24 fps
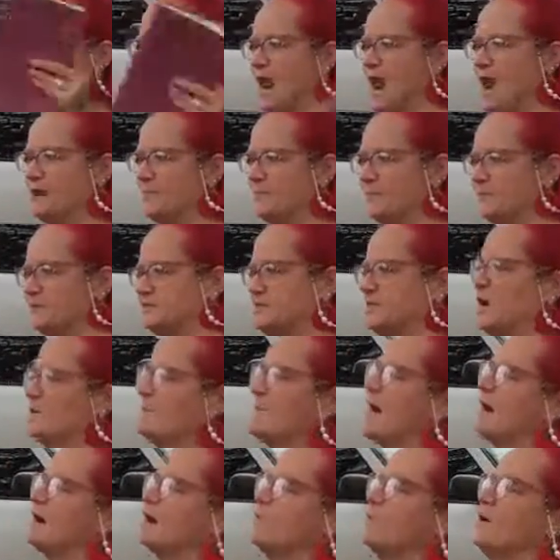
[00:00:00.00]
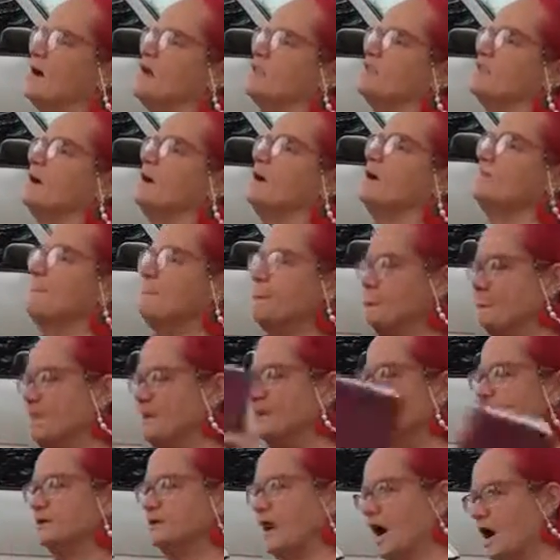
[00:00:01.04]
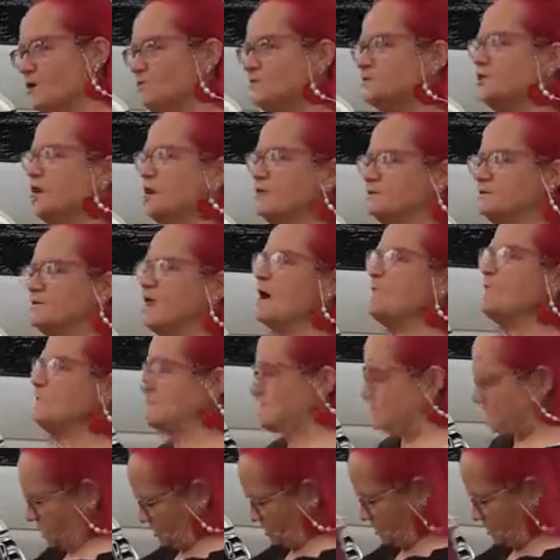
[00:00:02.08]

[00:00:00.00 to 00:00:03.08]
what happens, no matter when the coach shows up and